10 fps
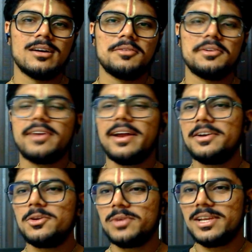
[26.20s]
We tried
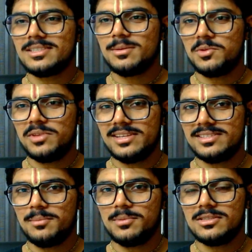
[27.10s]
to take some of the
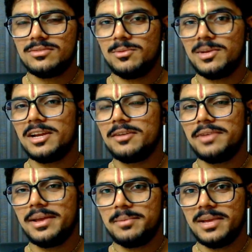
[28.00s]
examples from the gateway
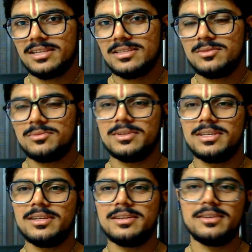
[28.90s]
APIs.
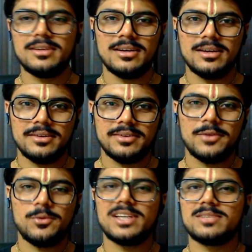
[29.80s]
We try
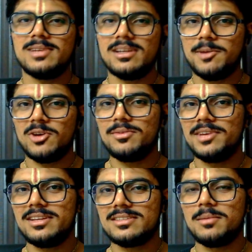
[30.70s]
to explain about the
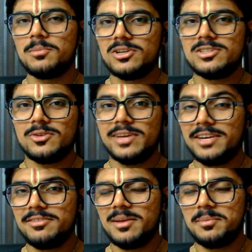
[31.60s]
various components of
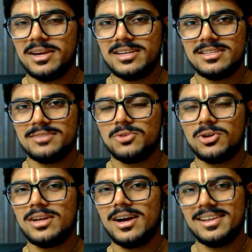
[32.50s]
gateway APIs and what
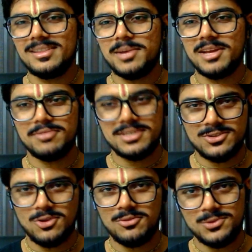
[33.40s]
are the benefits
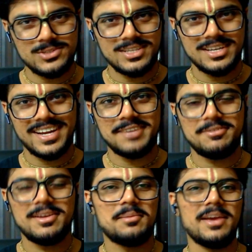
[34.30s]
of using a
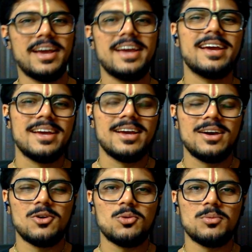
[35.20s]
gateway API
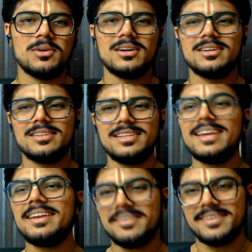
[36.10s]
over the
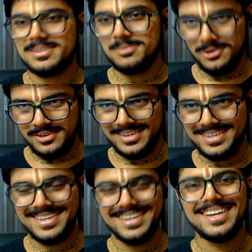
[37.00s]
Ingress model
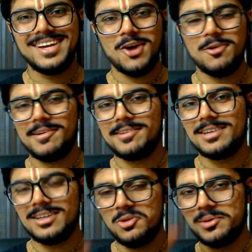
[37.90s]
or
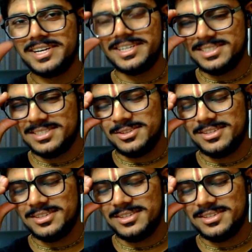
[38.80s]
Kubernetes,